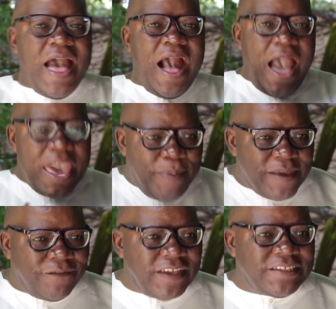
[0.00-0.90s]

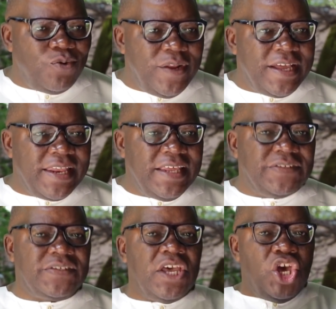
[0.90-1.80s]
hyperinflation will
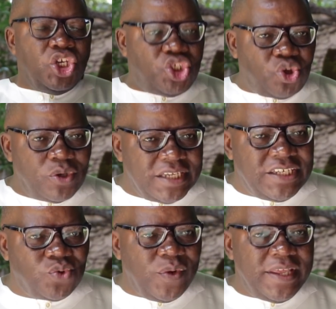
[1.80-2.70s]
increase,
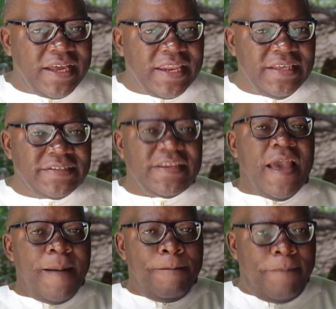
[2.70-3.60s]
shortages will increase,
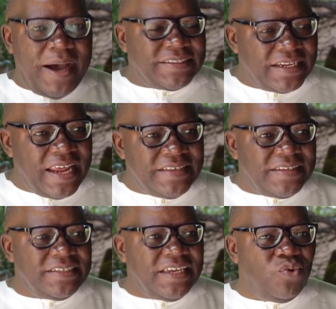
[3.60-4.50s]

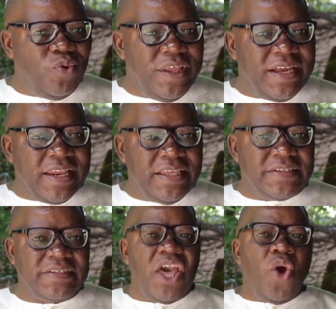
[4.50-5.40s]
bastardization will
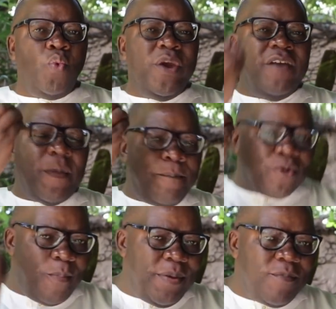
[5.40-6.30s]
increase. We have a
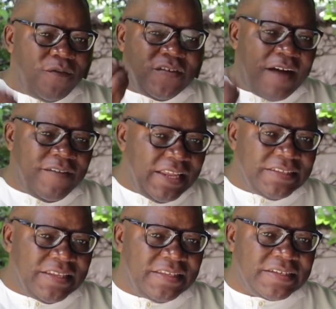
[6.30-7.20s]
problem of
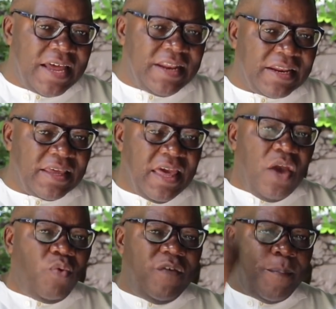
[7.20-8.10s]
governance in this country.
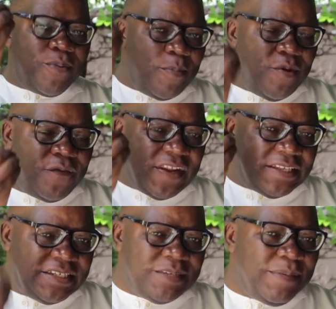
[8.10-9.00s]
We have a problem of
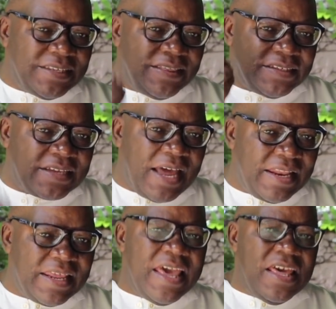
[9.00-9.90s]
legitimacy in this country.